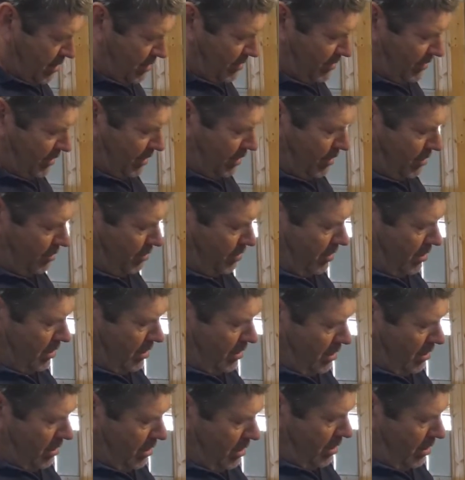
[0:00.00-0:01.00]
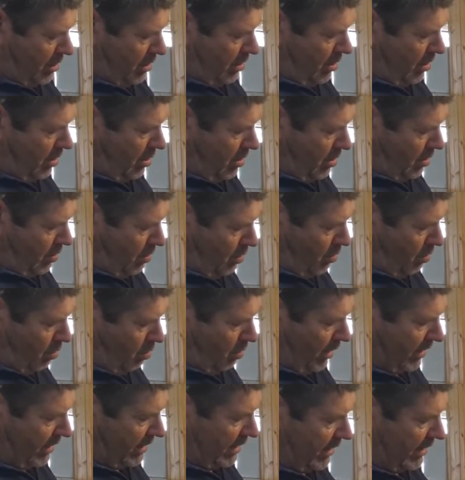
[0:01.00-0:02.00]
So
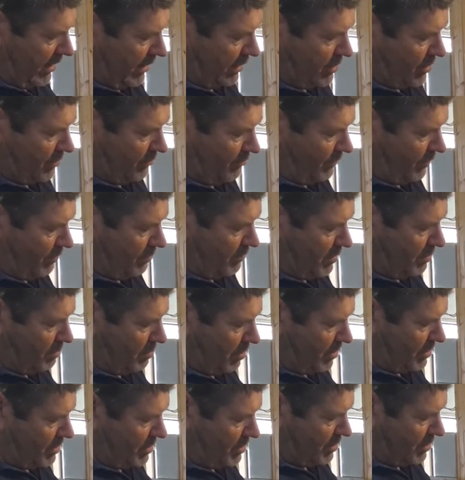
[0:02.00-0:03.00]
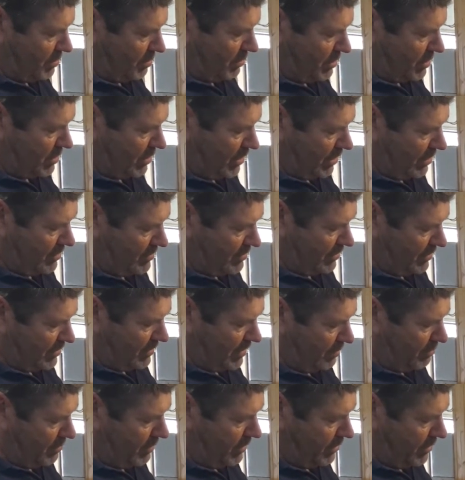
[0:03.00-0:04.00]
one connection from the pressure switch goes to
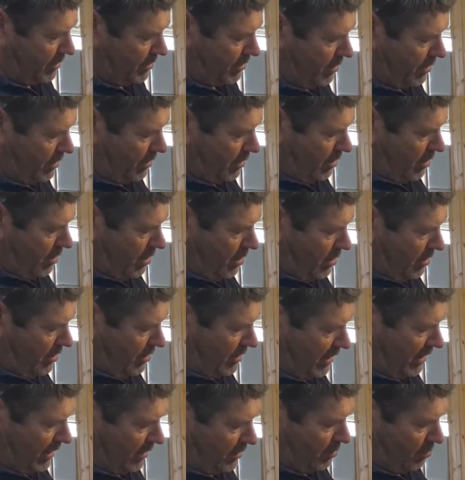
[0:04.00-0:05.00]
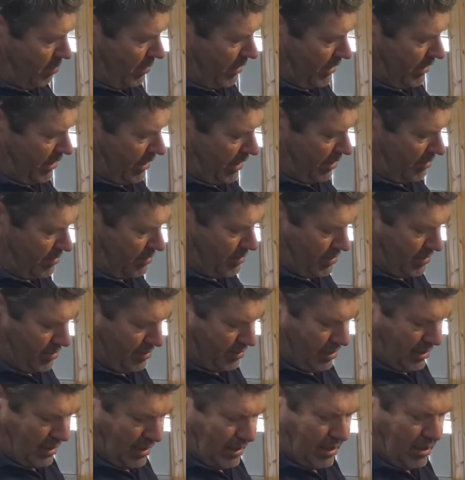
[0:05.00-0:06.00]
W, the other one goes to
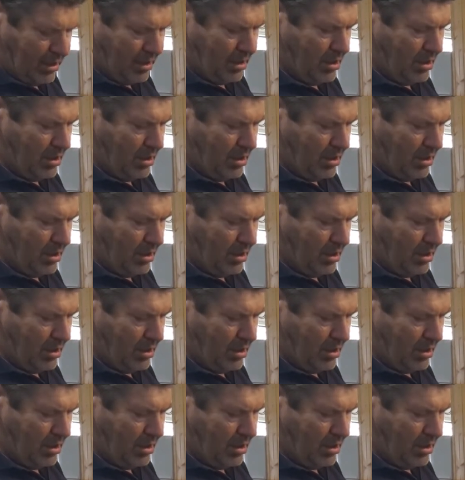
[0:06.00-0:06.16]
the